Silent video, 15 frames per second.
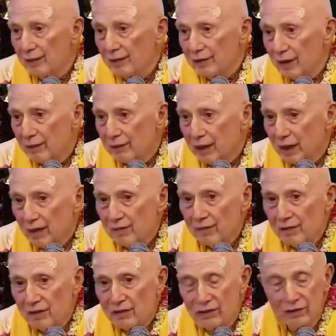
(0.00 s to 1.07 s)
But
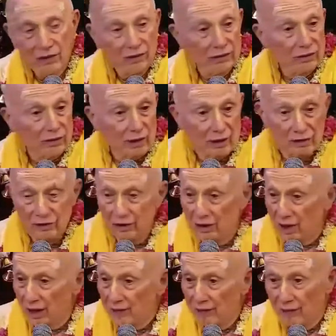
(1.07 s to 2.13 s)
sometimes it just
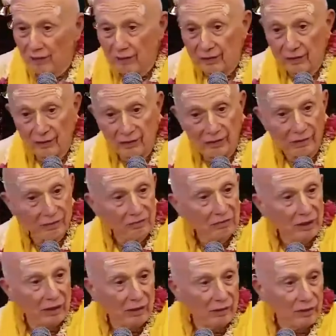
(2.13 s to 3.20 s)
doesn't happen. Or,
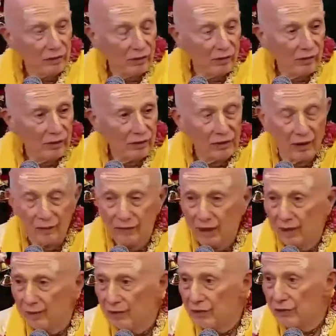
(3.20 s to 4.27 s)
you know, it's almost
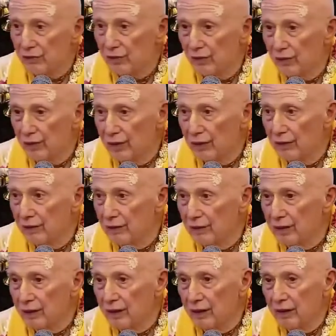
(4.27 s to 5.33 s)
sometimes throwing
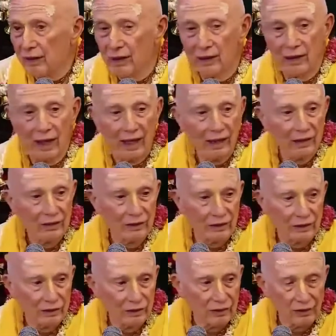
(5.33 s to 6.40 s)
ghee on
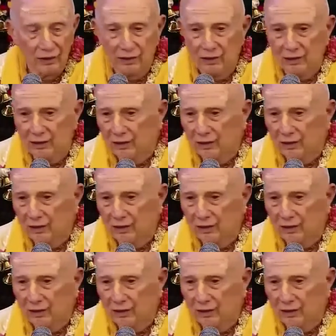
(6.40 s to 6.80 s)
ashes.